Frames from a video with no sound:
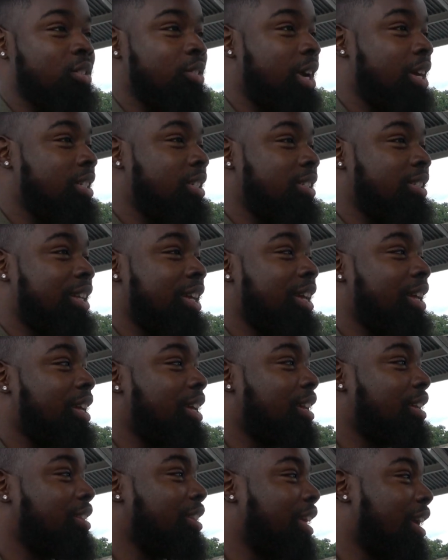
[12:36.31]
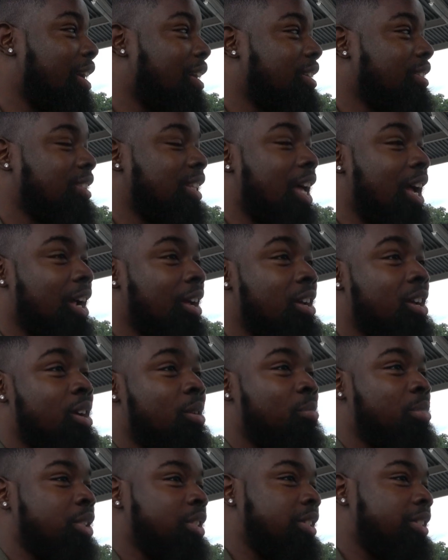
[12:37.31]
So I just did things like
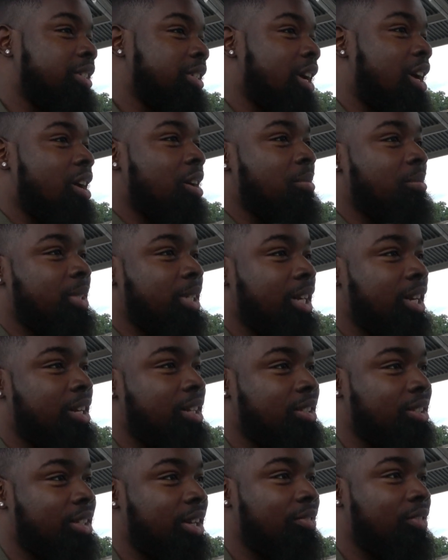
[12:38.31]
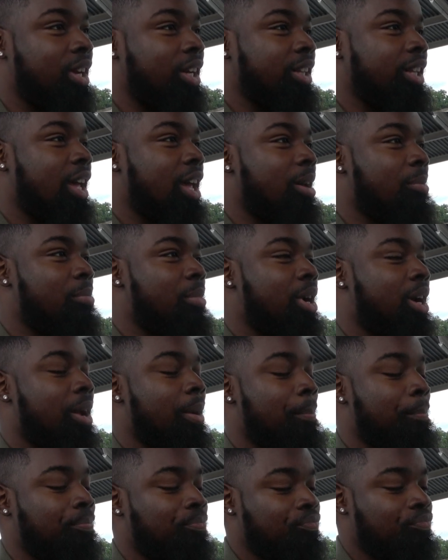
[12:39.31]
put subs in and stuff like that.
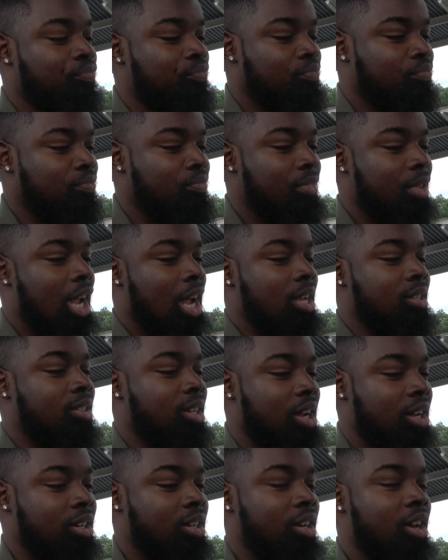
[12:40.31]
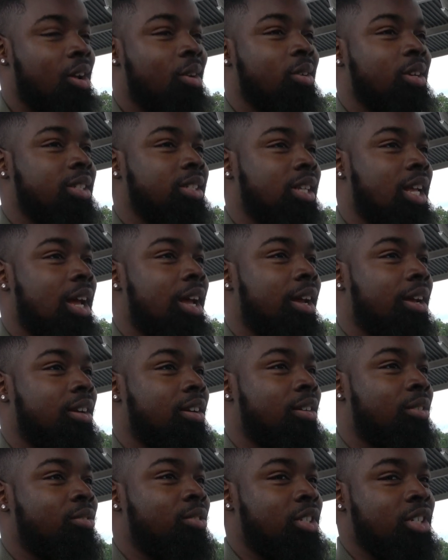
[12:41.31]
But I started to notice, like,
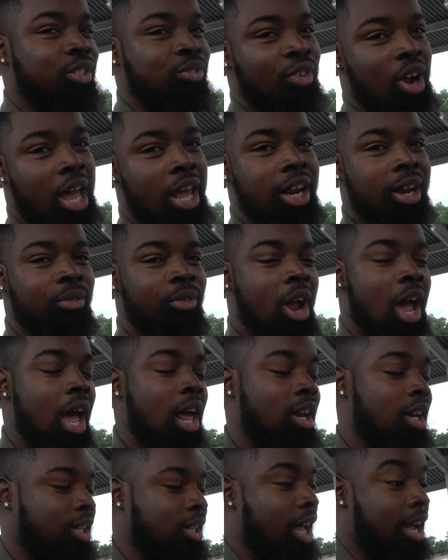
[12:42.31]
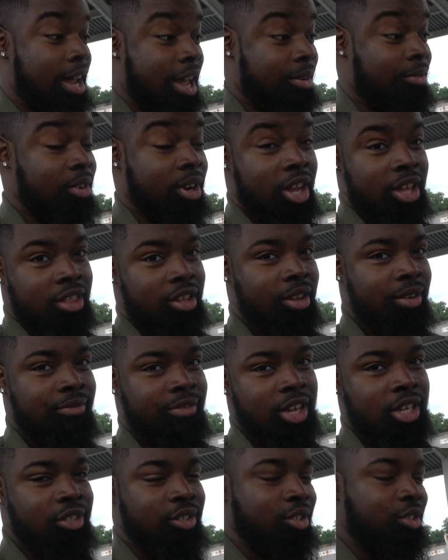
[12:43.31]
just riding around, I look like every other
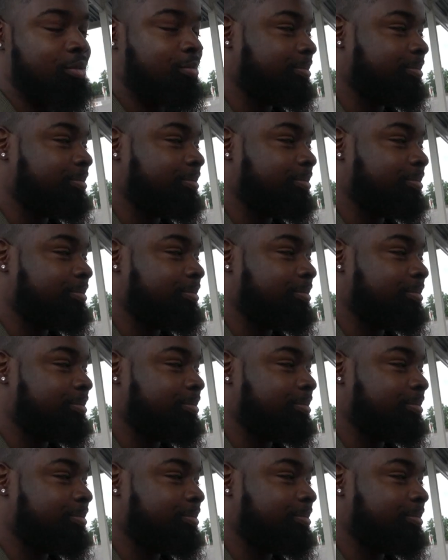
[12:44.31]
Avenger.